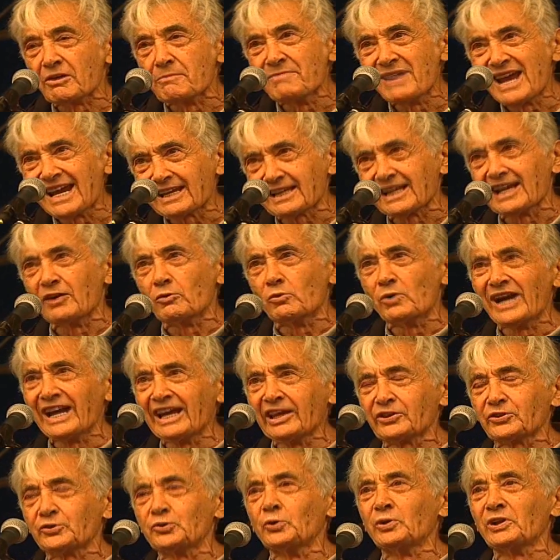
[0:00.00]
make their way
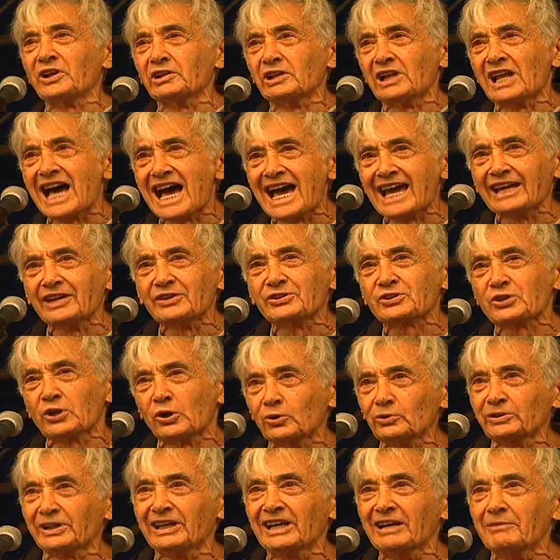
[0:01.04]
through the lies
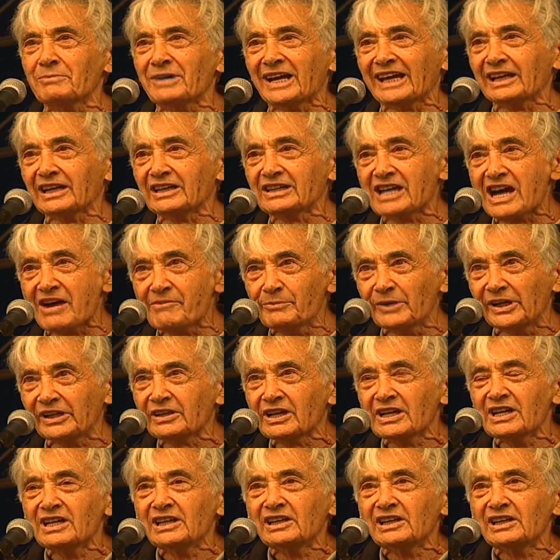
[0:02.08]
told to them by the government,